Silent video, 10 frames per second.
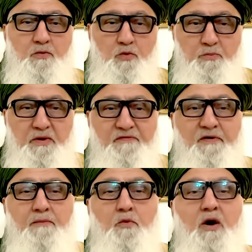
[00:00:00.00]
would be
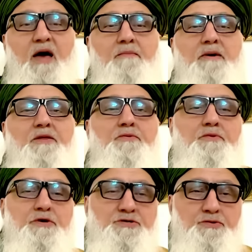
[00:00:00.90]
from Muhammad and
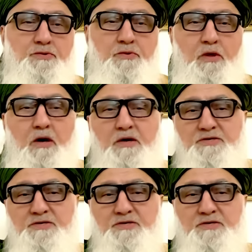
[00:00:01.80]
Rasulullah